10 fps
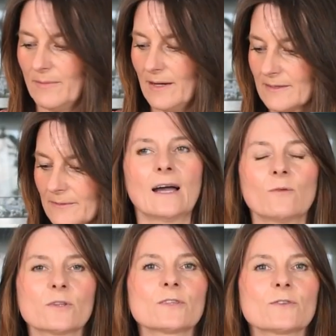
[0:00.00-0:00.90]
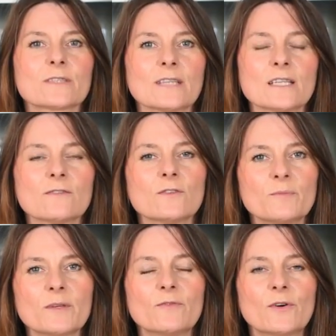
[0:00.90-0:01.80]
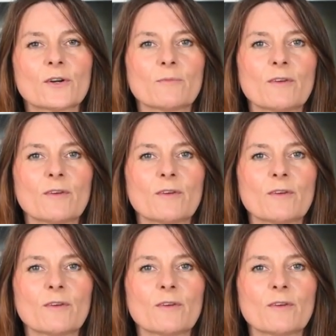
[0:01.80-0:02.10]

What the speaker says: but I was successful before